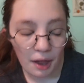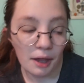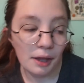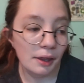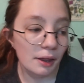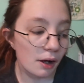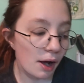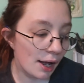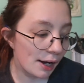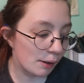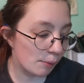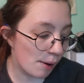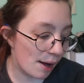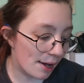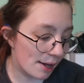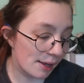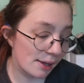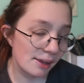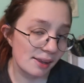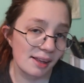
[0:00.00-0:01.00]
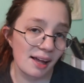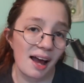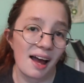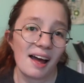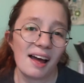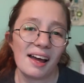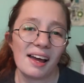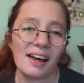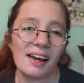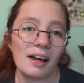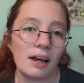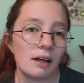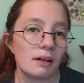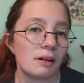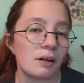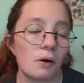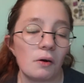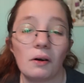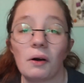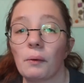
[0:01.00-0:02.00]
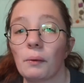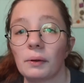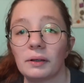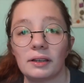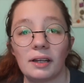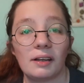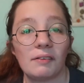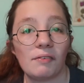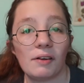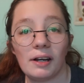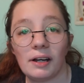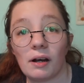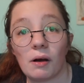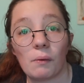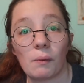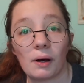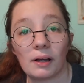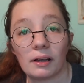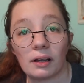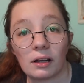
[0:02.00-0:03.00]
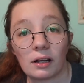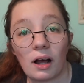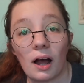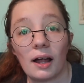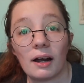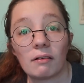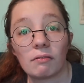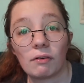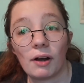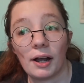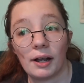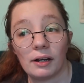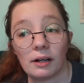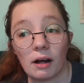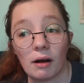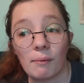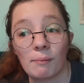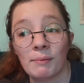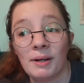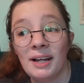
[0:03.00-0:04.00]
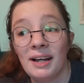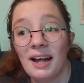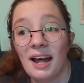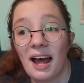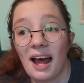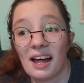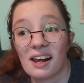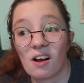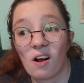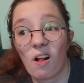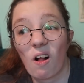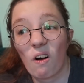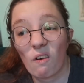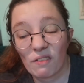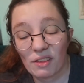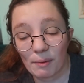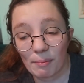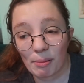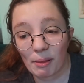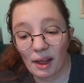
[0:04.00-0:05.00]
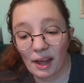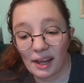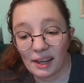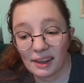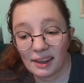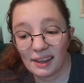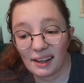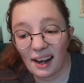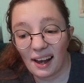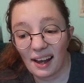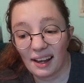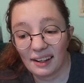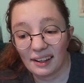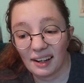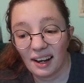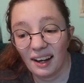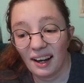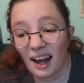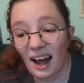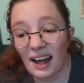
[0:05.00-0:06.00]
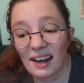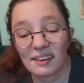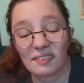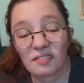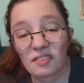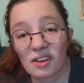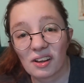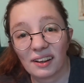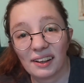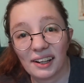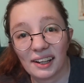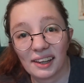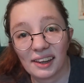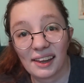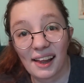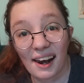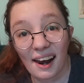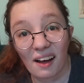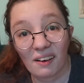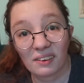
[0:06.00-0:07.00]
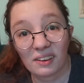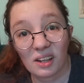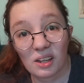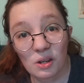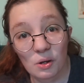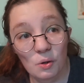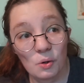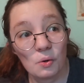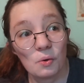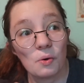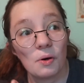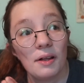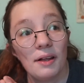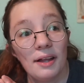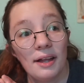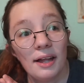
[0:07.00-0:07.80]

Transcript: So anyways, I don't know what this video was. It's kind of random and all over the place, and I didn't really set out to do.